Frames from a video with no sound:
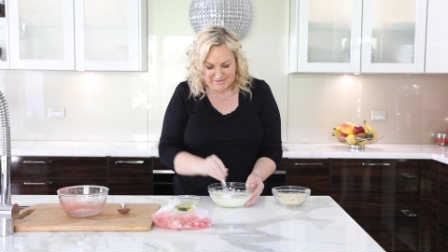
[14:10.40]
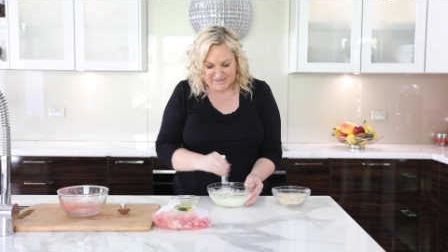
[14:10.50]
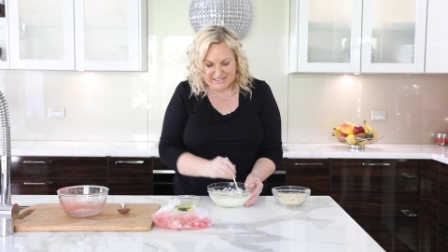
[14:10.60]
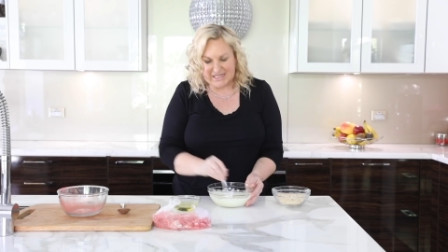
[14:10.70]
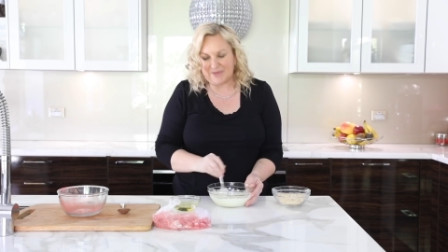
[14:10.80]
some
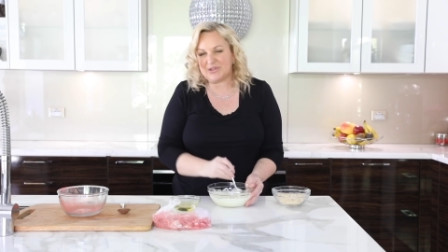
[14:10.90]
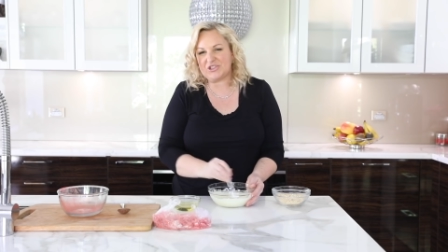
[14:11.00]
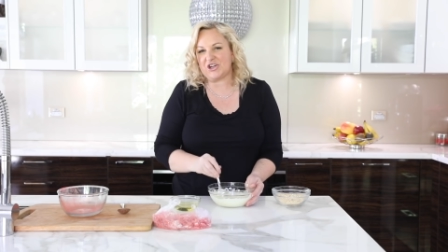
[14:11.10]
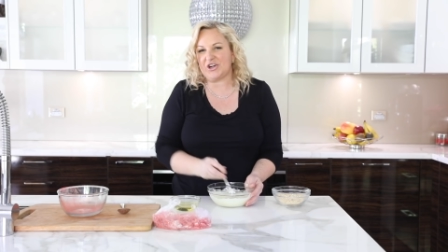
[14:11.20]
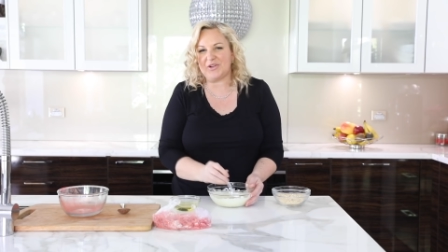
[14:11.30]
stubborn
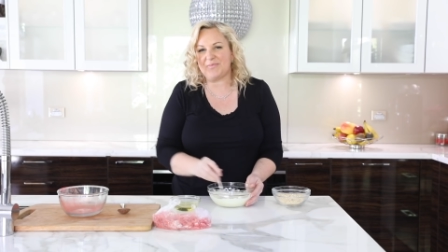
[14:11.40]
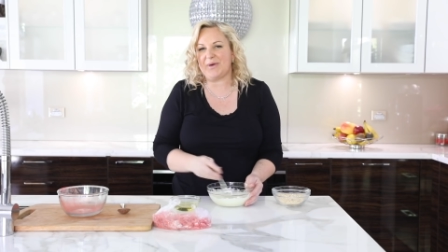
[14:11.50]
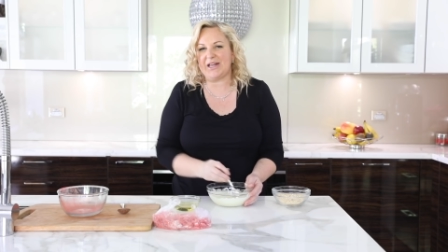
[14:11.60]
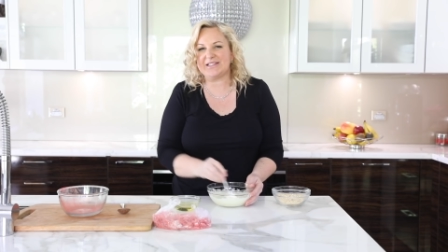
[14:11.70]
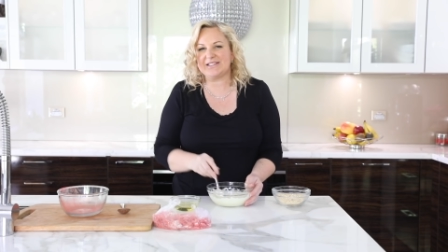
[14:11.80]
chocolate
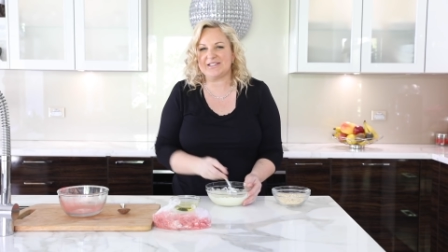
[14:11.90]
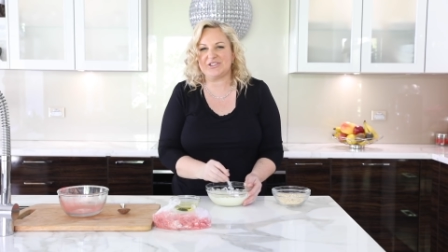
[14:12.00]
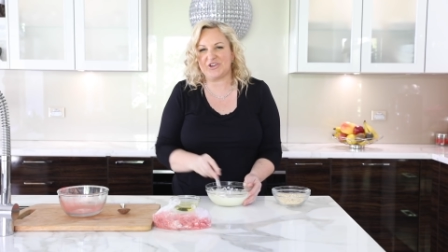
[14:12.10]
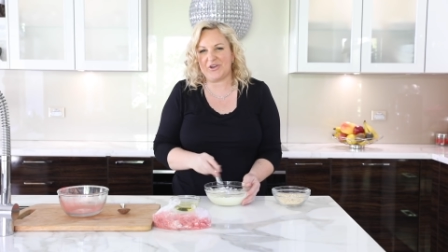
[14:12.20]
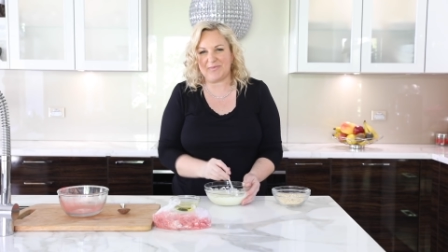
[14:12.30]
buttons that
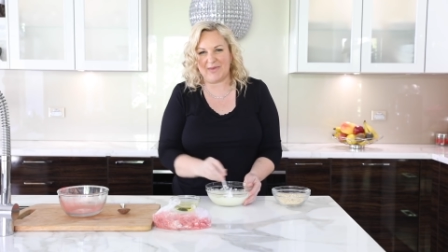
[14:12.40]
don't